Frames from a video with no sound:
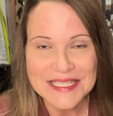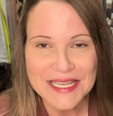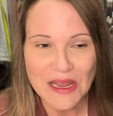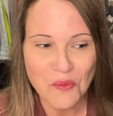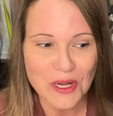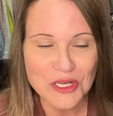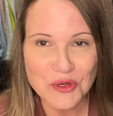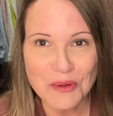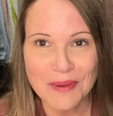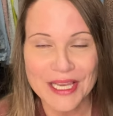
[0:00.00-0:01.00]
thing I wanted to
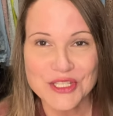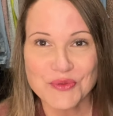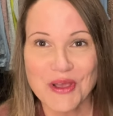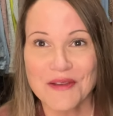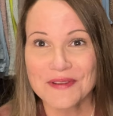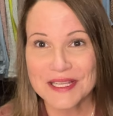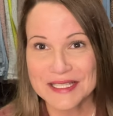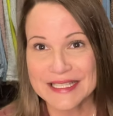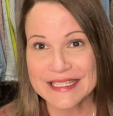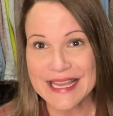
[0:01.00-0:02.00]
remind you of
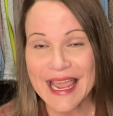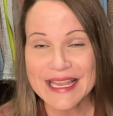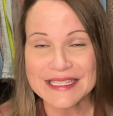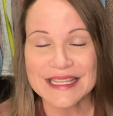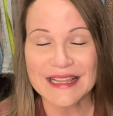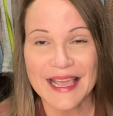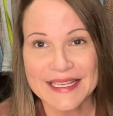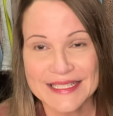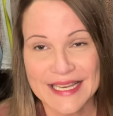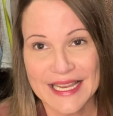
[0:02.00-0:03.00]
is today is the
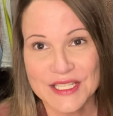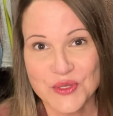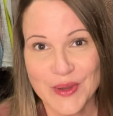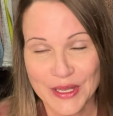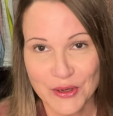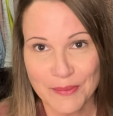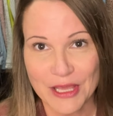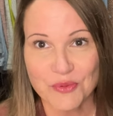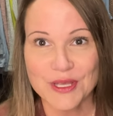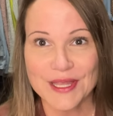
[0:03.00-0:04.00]
last day to enter my
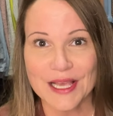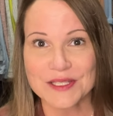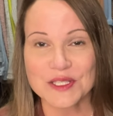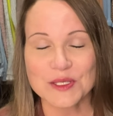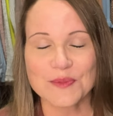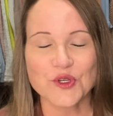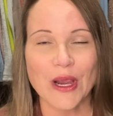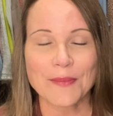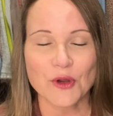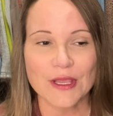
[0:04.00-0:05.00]
3,000
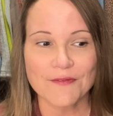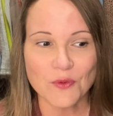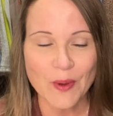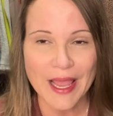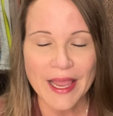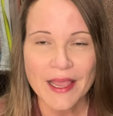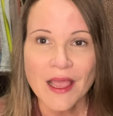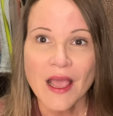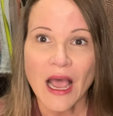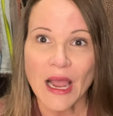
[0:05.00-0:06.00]
subscriber giveaway.
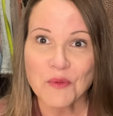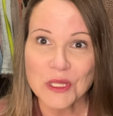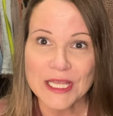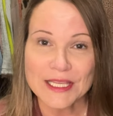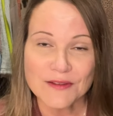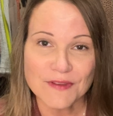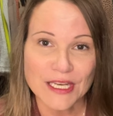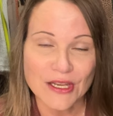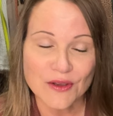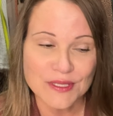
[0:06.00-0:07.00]
I will link the
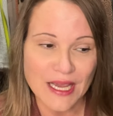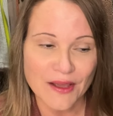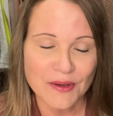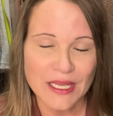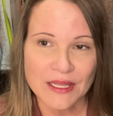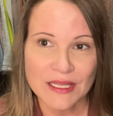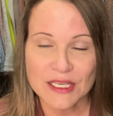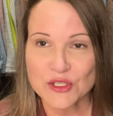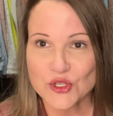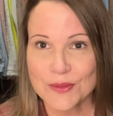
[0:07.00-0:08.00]
video down in the
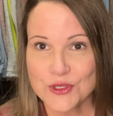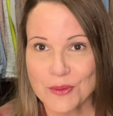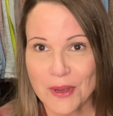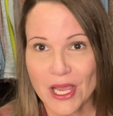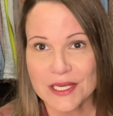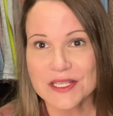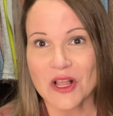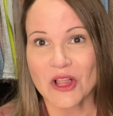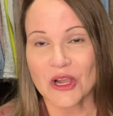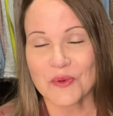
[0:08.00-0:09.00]
description box
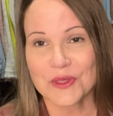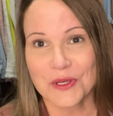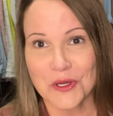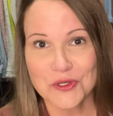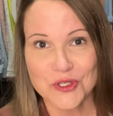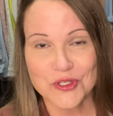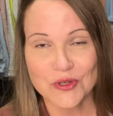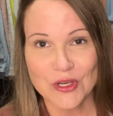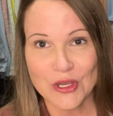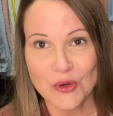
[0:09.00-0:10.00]
along with the Coach
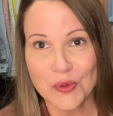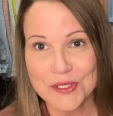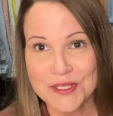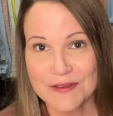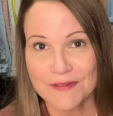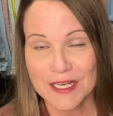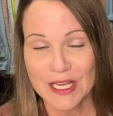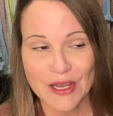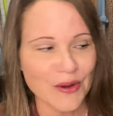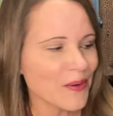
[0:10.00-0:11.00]
Studio quilted
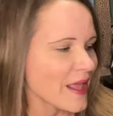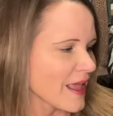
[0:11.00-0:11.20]
video.